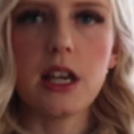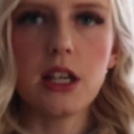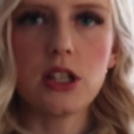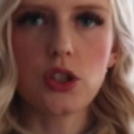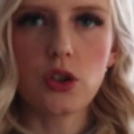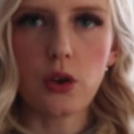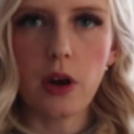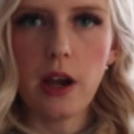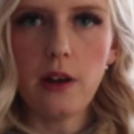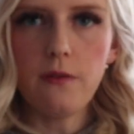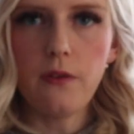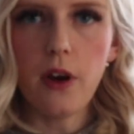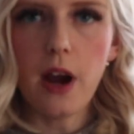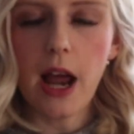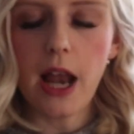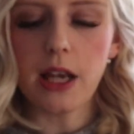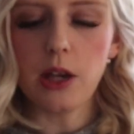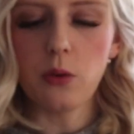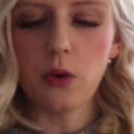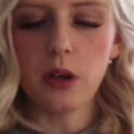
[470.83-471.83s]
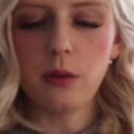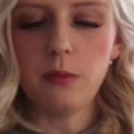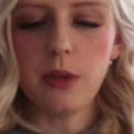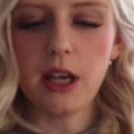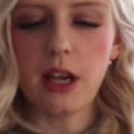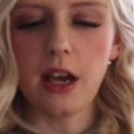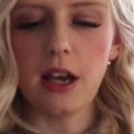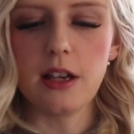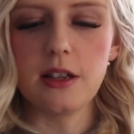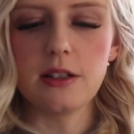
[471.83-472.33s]
it's great for anyone,
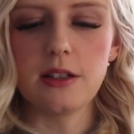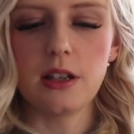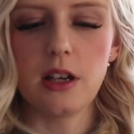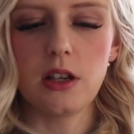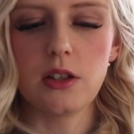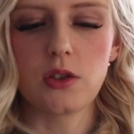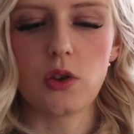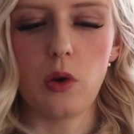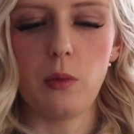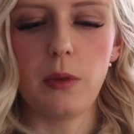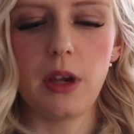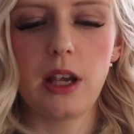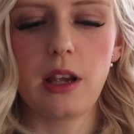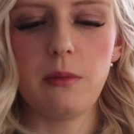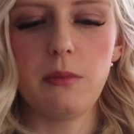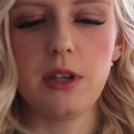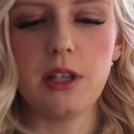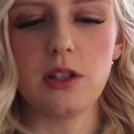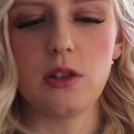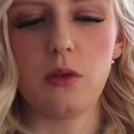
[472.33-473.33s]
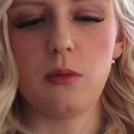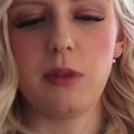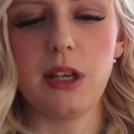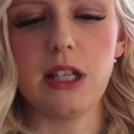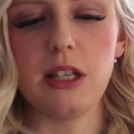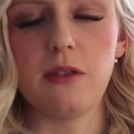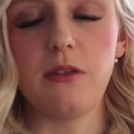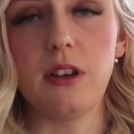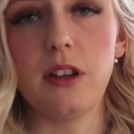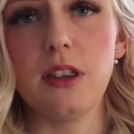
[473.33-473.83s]
because a soulmate can be so
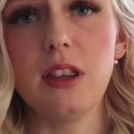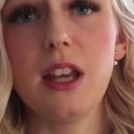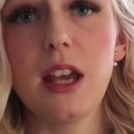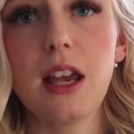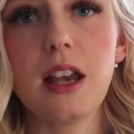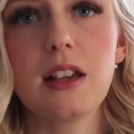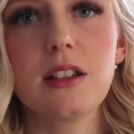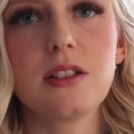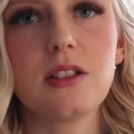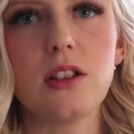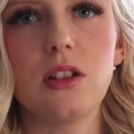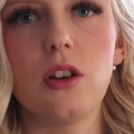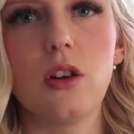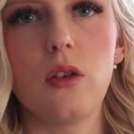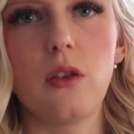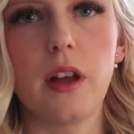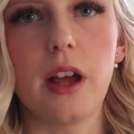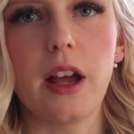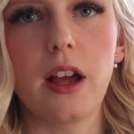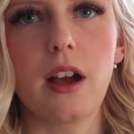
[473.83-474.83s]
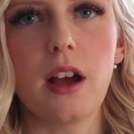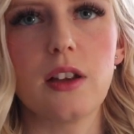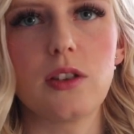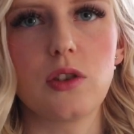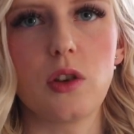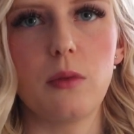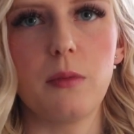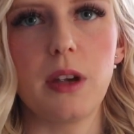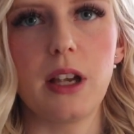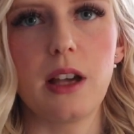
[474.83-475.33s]
many different things, you know, like a
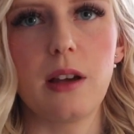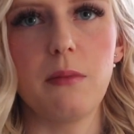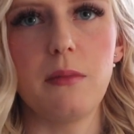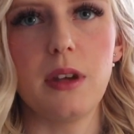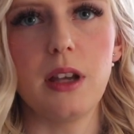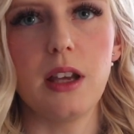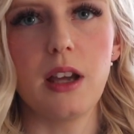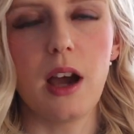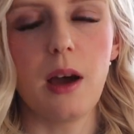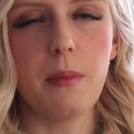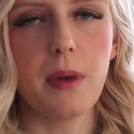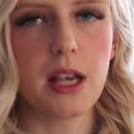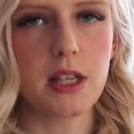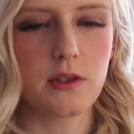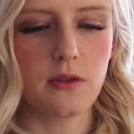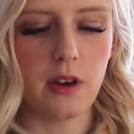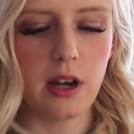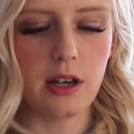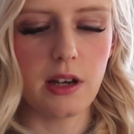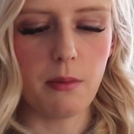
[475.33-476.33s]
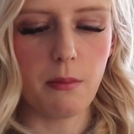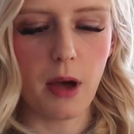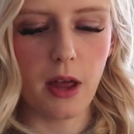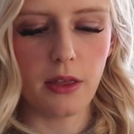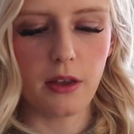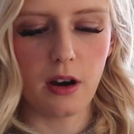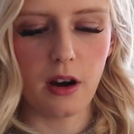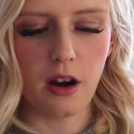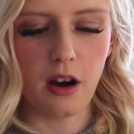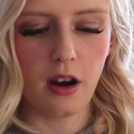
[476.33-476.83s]
soulmate can be a best friend, a
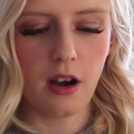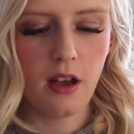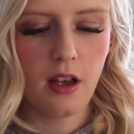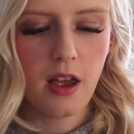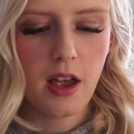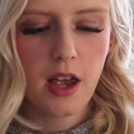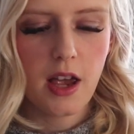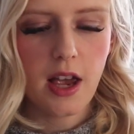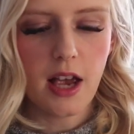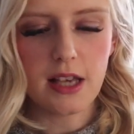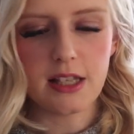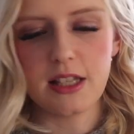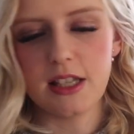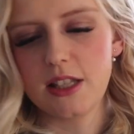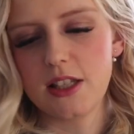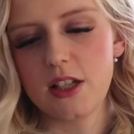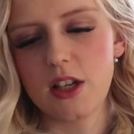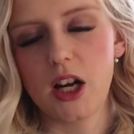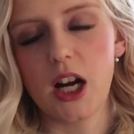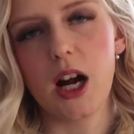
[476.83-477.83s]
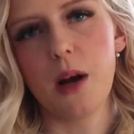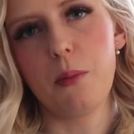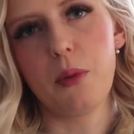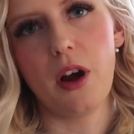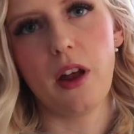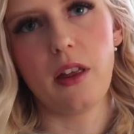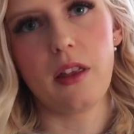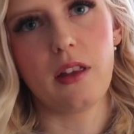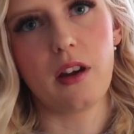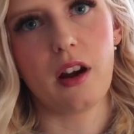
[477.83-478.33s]
mother, a sister, a
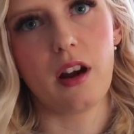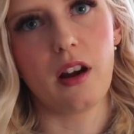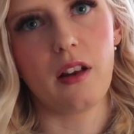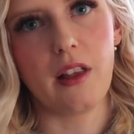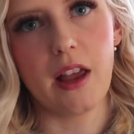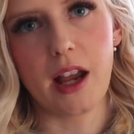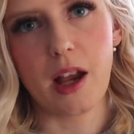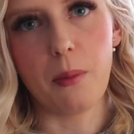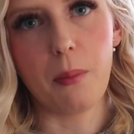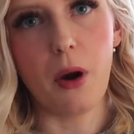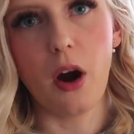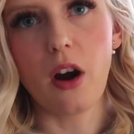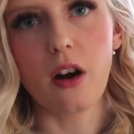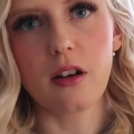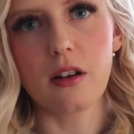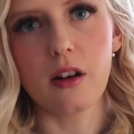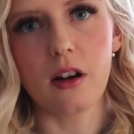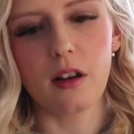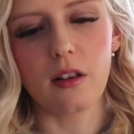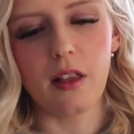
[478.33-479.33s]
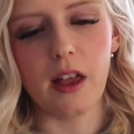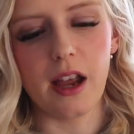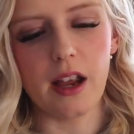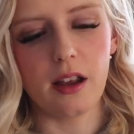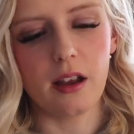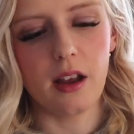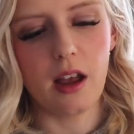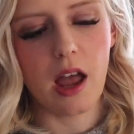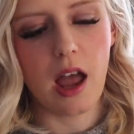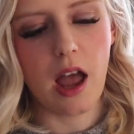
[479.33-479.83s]
brother, like a partner, like,